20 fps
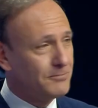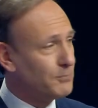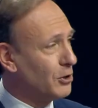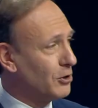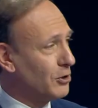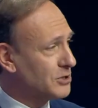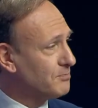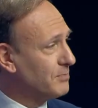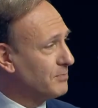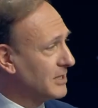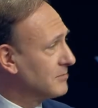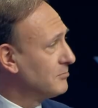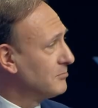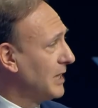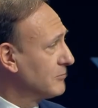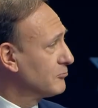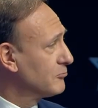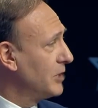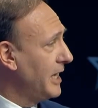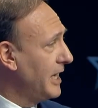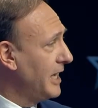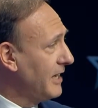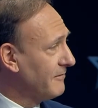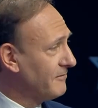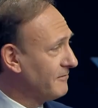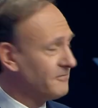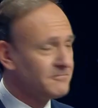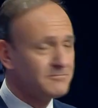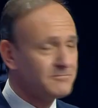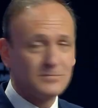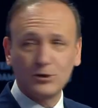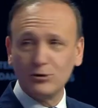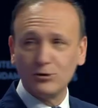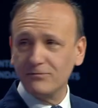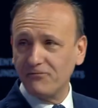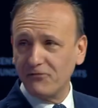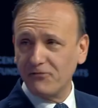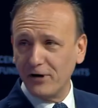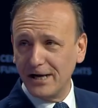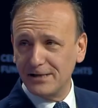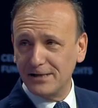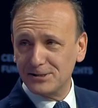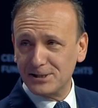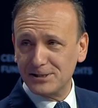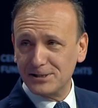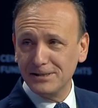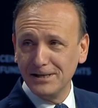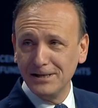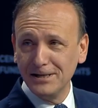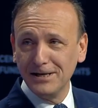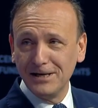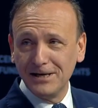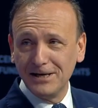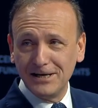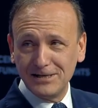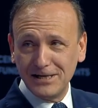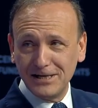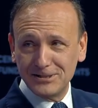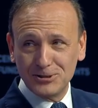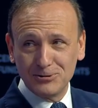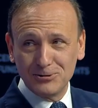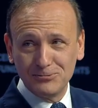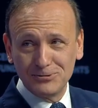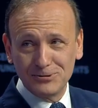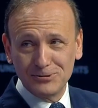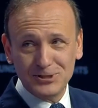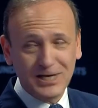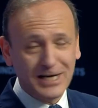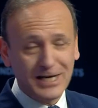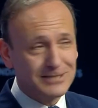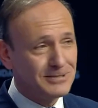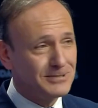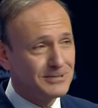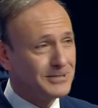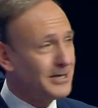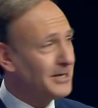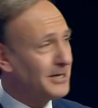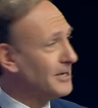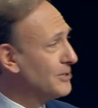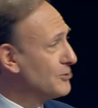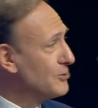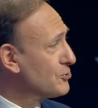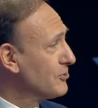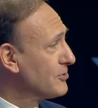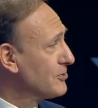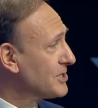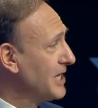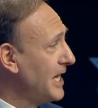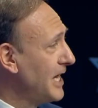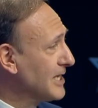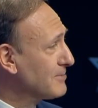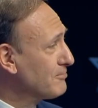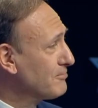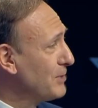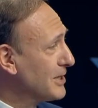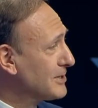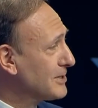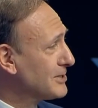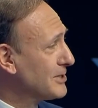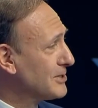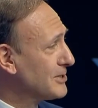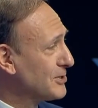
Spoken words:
prospect, but we have good friends, as you said, the usual suspects.